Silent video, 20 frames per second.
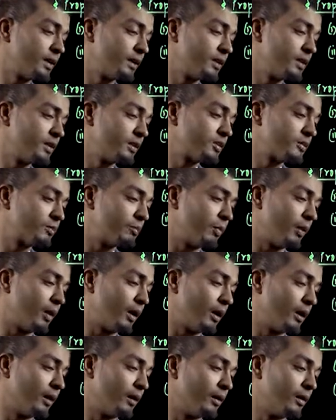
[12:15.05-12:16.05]
this
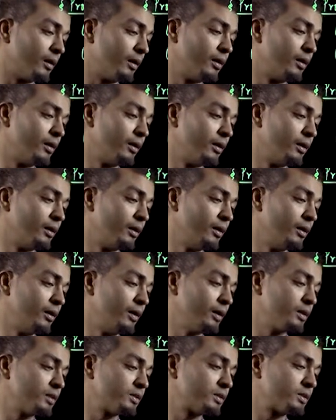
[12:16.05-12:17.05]
part,
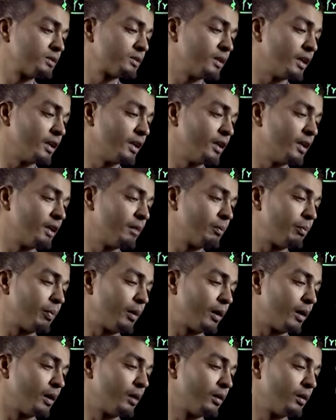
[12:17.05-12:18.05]
this shaded
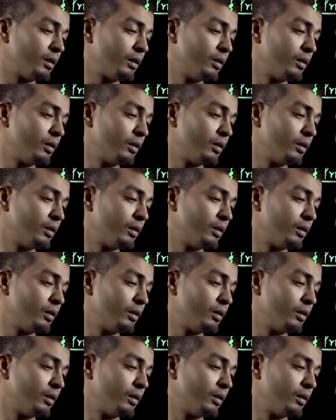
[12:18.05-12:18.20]
part,